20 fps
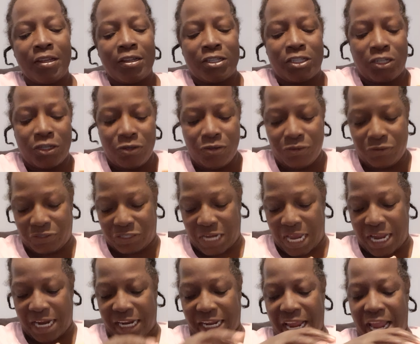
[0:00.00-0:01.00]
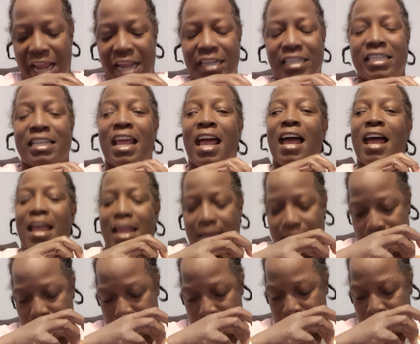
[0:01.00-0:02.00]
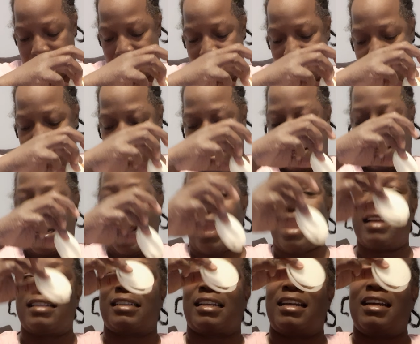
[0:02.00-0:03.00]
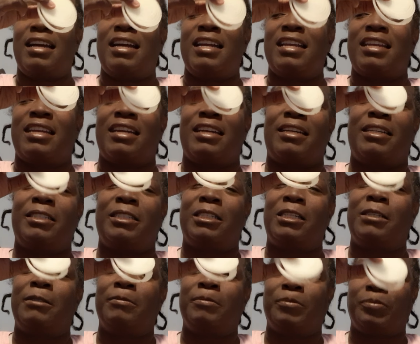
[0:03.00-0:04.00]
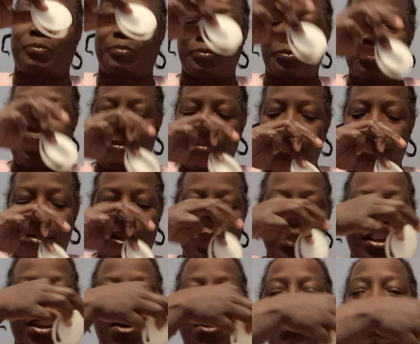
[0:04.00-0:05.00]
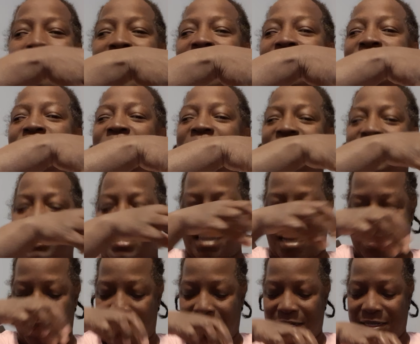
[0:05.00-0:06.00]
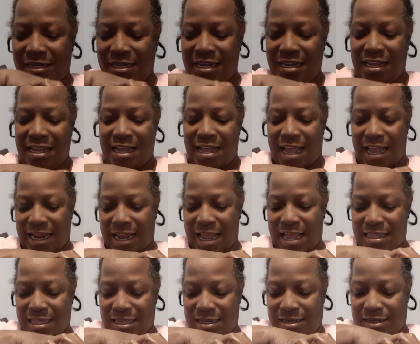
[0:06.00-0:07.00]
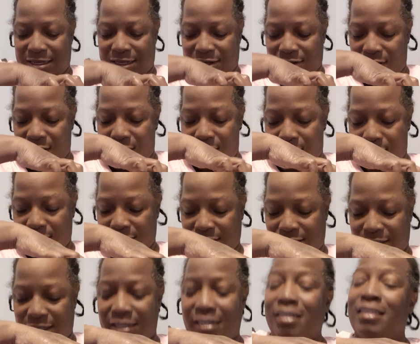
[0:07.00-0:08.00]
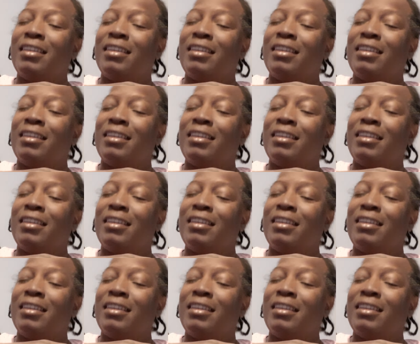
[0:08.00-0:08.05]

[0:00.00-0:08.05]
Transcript: 2 gigantic-sized onions to go on my fish sandwich. I got the sauce.